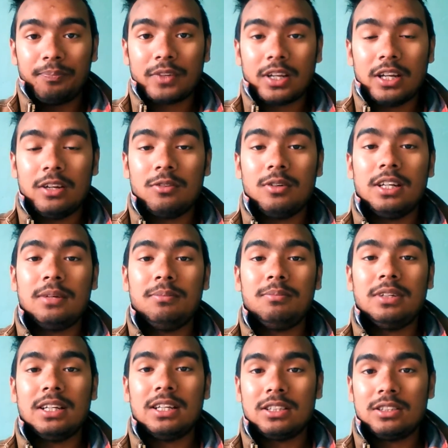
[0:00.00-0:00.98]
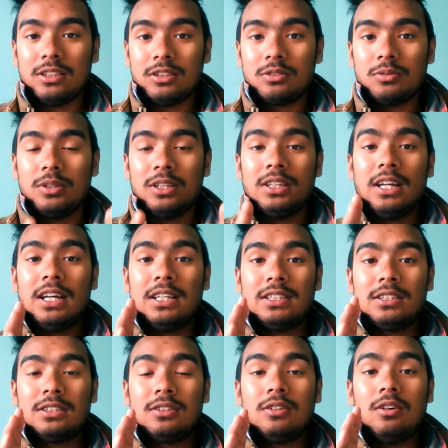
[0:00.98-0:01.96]
Android applications,
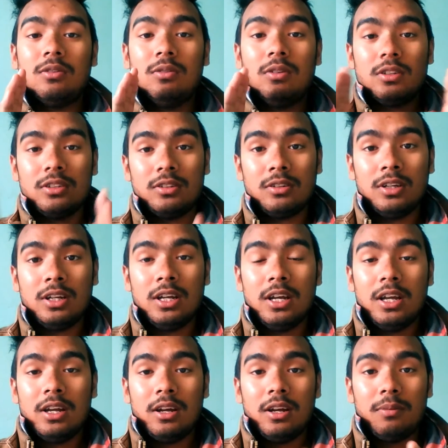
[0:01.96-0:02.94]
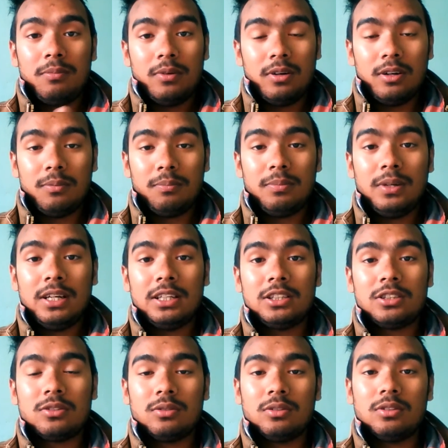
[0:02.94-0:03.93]
whereas other Play
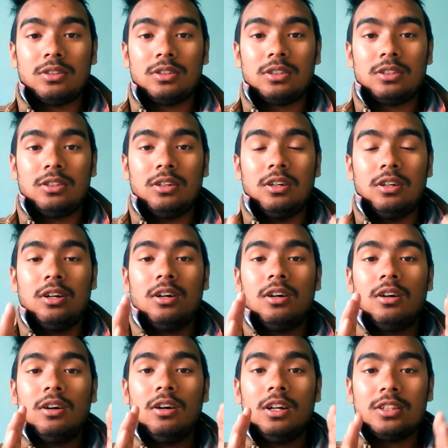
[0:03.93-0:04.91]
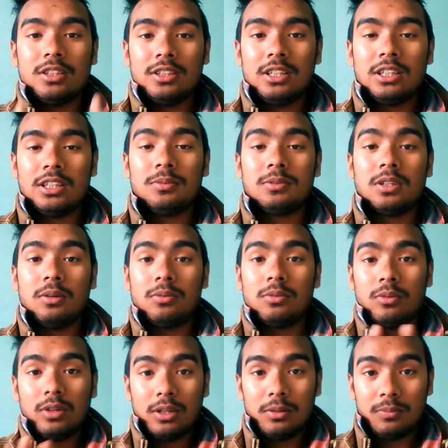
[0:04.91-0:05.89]
Stores, the alternatives of
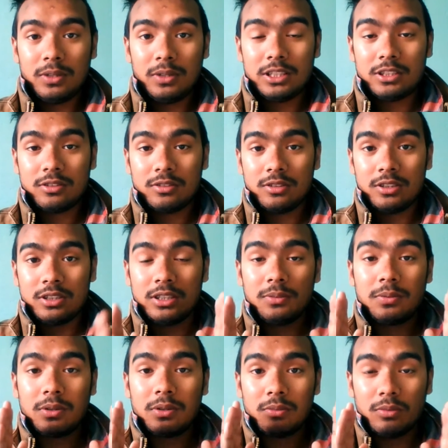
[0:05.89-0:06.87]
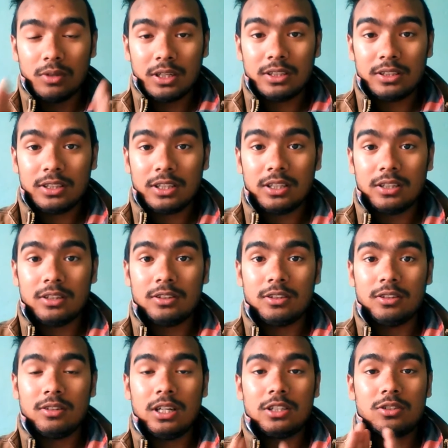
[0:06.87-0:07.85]
Google Play Stores, if you went there,
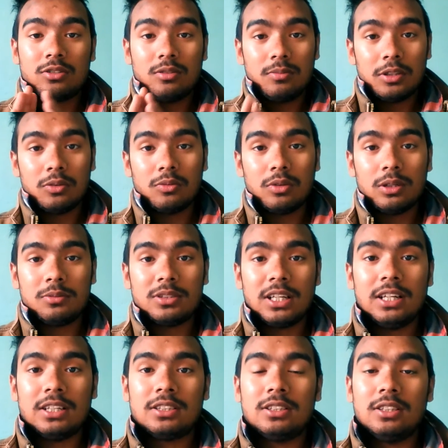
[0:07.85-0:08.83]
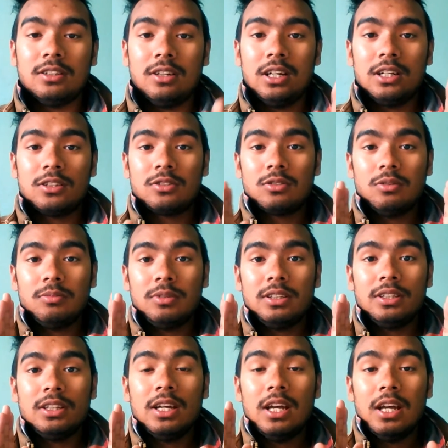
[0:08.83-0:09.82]
there are so many websites, there are so many